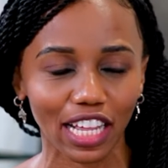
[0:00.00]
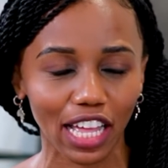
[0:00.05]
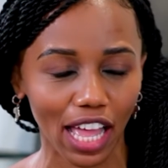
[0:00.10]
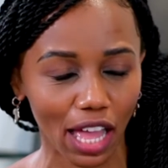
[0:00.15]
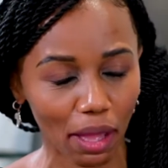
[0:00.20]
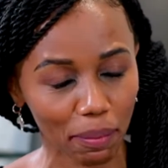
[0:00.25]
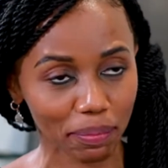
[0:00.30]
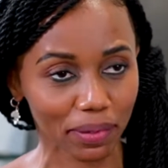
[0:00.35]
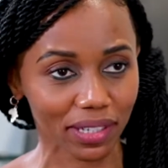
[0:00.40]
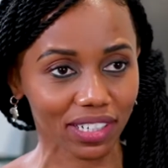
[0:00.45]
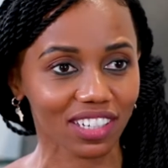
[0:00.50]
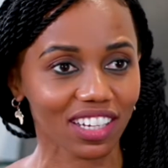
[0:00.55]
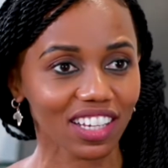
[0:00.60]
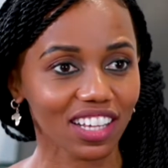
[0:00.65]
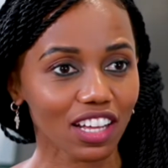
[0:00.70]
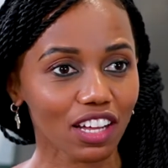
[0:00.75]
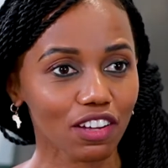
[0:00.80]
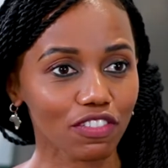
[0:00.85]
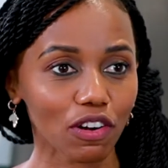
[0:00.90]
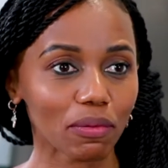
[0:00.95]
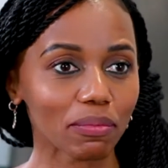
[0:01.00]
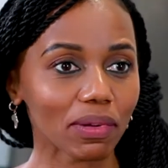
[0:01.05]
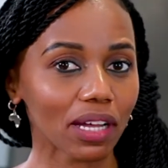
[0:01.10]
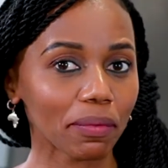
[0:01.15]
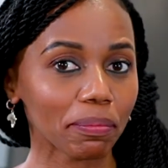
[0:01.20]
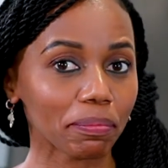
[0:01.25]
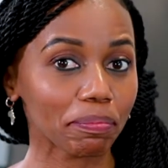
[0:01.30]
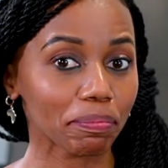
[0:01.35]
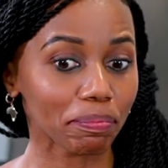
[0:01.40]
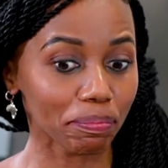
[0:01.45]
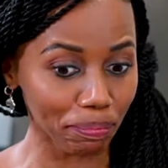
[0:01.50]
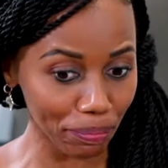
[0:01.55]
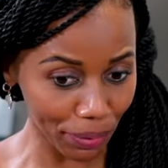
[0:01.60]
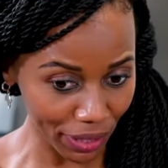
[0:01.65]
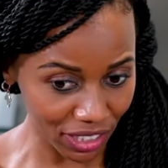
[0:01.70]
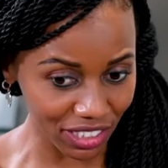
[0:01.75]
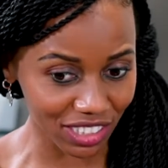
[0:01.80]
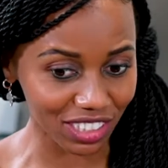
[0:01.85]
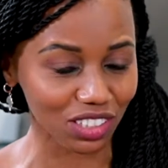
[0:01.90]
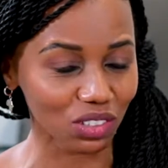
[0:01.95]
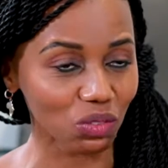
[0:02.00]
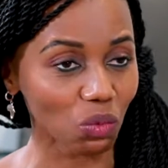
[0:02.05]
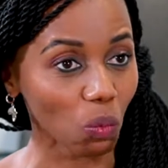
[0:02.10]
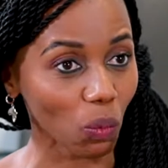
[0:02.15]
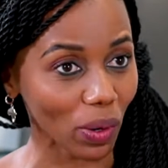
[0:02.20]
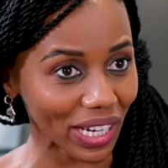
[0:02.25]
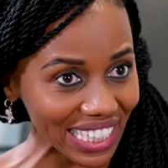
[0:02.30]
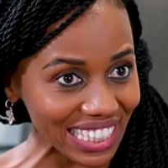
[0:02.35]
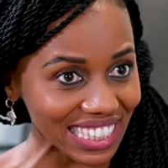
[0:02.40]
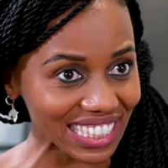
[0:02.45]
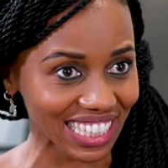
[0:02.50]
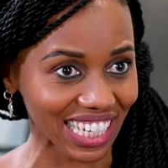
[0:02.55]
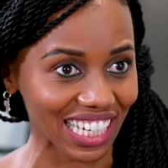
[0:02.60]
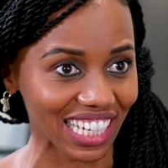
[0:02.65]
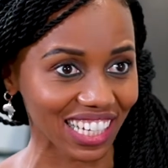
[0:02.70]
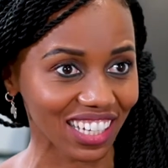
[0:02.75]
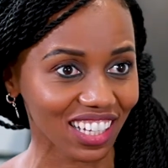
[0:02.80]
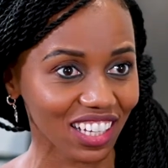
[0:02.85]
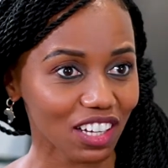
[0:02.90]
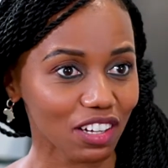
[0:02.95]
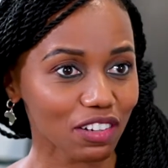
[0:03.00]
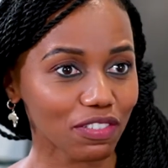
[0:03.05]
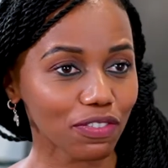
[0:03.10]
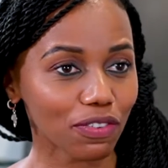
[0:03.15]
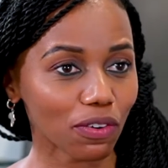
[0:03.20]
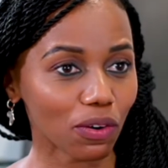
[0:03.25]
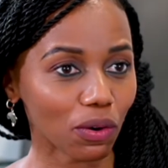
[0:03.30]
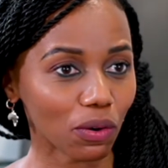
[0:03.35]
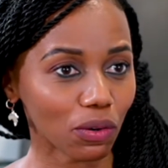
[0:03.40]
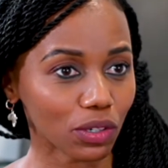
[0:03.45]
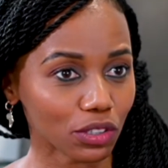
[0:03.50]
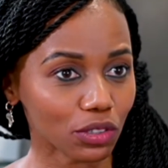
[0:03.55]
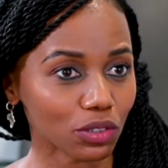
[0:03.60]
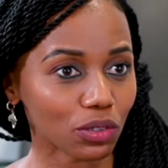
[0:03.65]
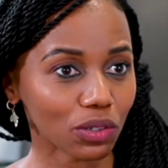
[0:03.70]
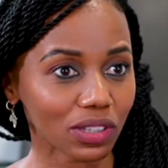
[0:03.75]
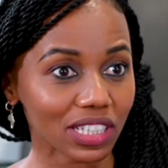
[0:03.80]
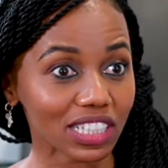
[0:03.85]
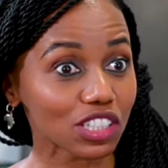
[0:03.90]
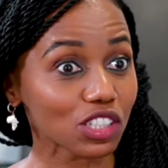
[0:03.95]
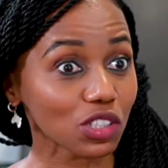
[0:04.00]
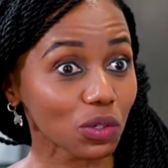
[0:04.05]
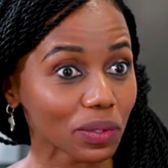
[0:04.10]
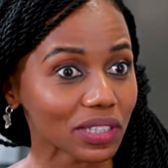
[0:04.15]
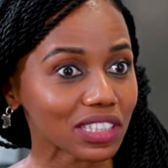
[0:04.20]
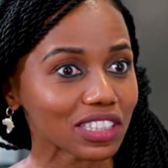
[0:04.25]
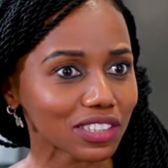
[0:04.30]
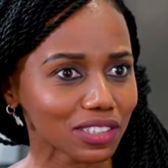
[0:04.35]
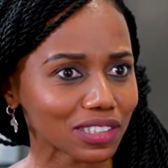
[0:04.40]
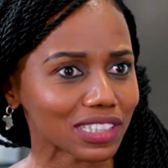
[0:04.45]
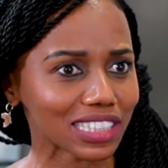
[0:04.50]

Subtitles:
happen from a person waiting for, the squint to